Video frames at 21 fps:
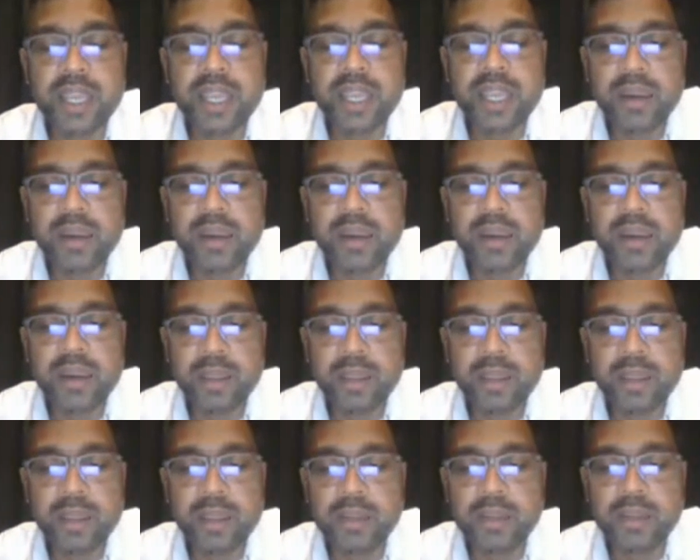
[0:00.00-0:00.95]
can
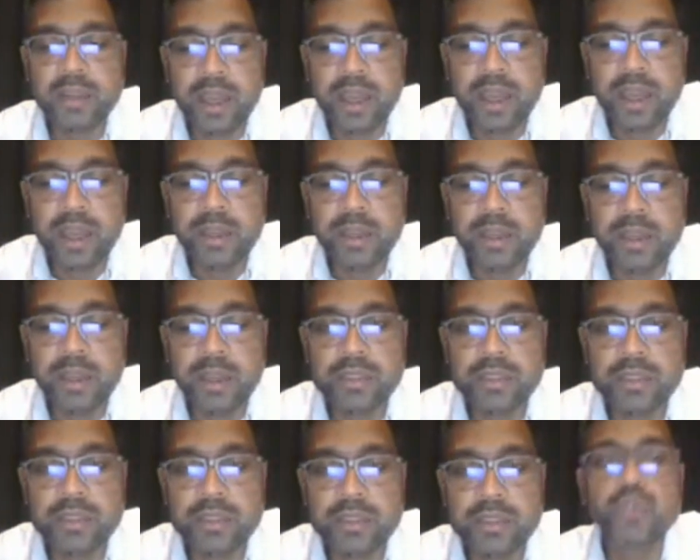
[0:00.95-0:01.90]
be there
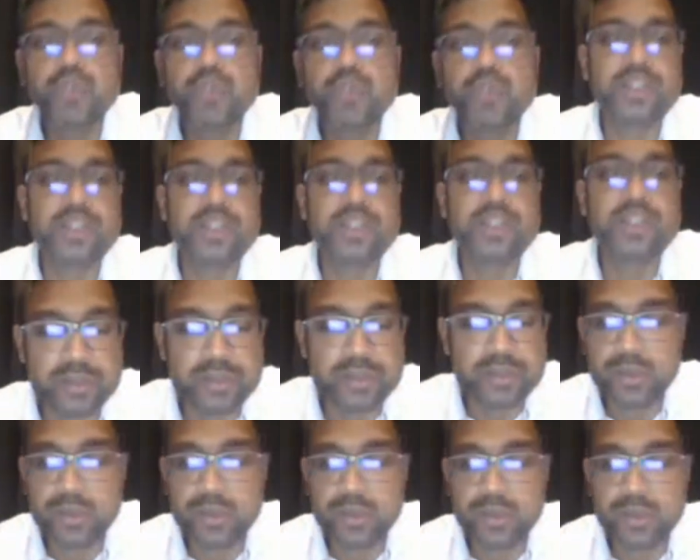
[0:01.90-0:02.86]
because of two reasons.